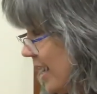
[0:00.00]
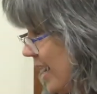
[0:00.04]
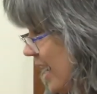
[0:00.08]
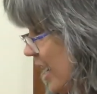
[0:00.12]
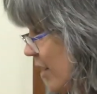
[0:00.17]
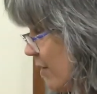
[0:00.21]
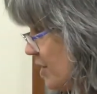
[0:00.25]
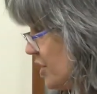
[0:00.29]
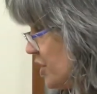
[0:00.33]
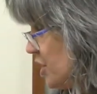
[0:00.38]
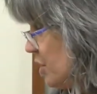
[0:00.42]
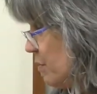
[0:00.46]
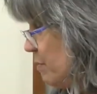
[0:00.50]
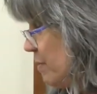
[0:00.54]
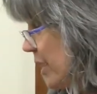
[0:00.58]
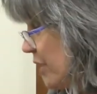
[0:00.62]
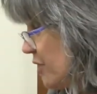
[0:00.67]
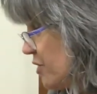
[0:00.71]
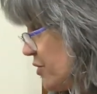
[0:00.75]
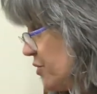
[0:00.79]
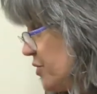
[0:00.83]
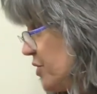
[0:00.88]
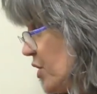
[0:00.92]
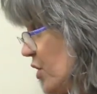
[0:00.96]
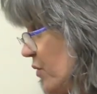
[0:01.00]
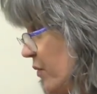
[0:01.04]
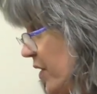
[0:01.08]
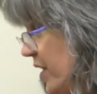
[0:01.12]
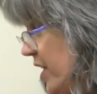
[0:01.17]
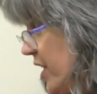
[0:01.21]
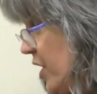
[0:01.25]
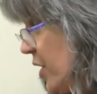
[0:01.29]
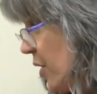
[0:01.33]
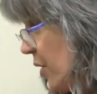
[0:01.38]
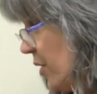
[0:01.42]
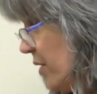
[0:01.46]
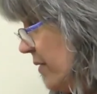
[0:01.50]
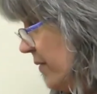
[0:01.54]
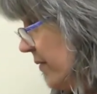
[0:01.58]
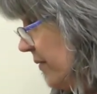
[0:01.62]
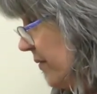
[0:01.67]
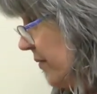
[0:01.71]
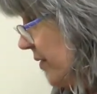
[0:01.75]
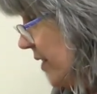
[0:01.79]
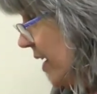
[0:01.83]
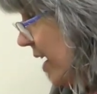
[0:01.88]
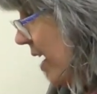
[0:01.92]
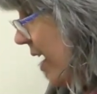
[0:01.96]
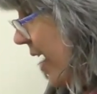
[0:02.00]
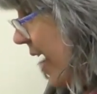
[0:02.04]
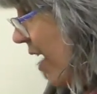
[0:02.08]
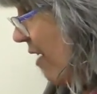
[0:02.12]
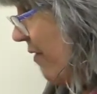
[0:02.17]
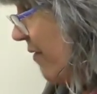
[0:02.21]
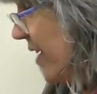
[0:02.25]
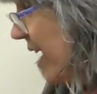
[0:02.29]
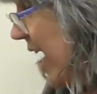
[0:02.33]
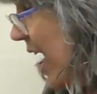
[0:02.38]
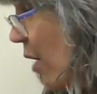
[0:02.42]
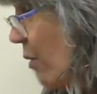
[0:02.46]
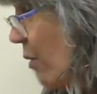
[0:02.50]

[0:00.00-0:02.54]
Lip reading: Here are two pictures over here of the